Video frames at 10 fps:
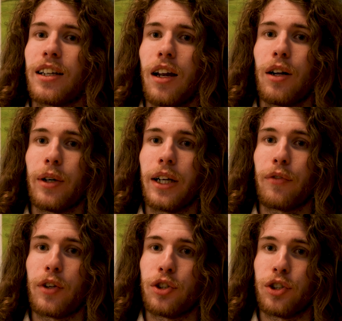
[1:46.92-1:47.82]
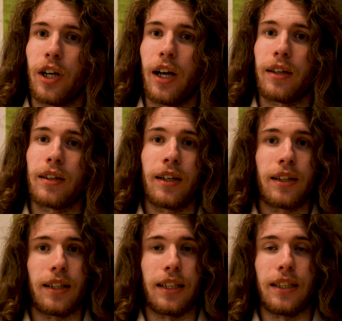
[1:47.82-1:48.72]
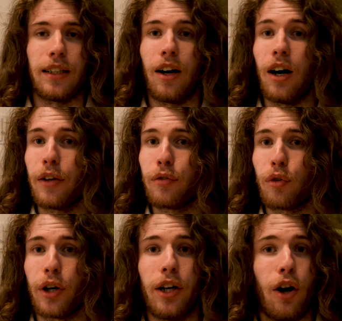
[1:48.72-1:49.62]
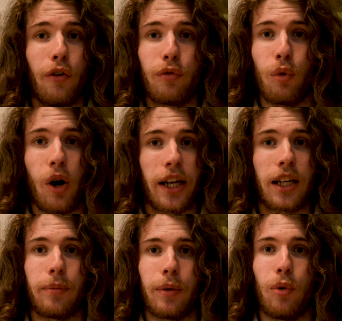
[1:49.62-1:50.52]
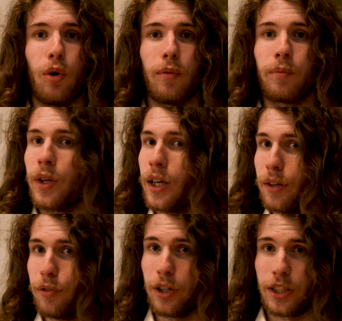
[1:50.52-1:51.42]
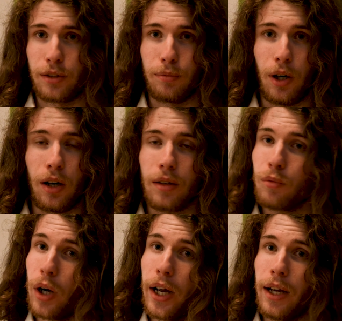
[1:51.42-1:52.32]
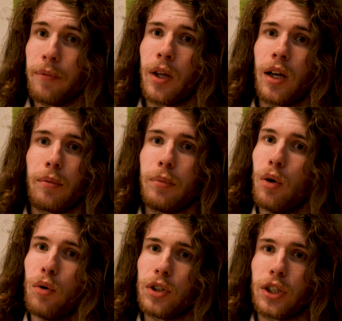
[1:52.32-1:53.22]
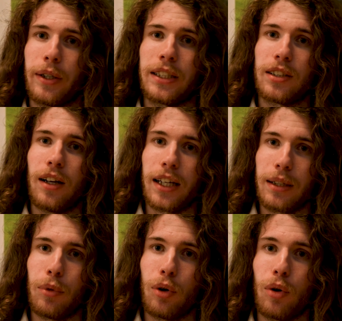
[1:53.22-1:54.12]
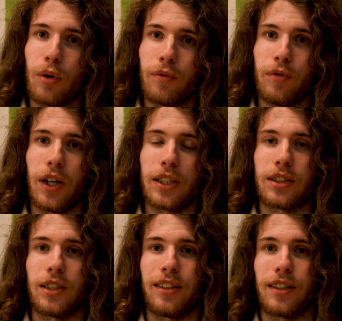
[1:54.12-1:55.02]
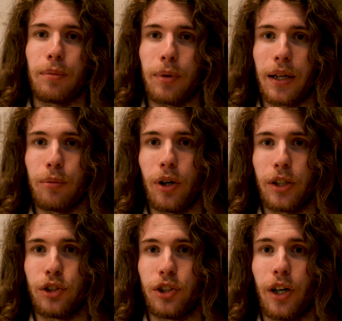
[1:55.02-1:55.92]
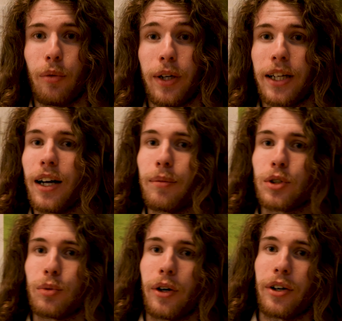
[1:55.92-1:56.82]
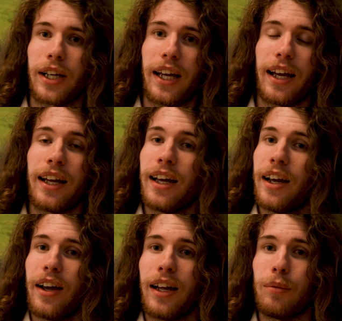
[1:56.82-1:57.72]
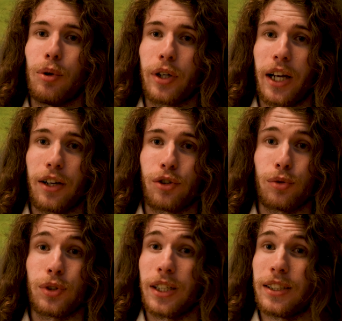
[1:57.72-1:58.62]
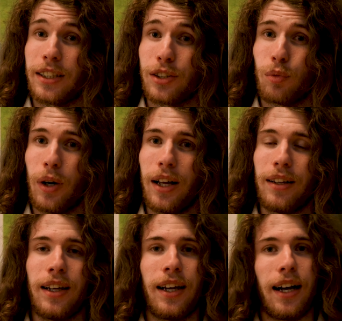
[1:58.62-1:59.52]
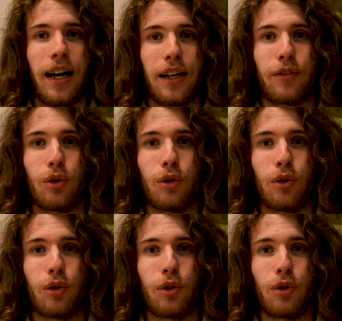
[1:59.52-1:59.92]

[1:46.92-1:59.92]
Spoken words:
colouring of the shirt. The ivory off-white can be worn in a very smart way, but also it's slightly more versatile than a plain white shirt when it comes to wearing it in a more casual setting as well. And of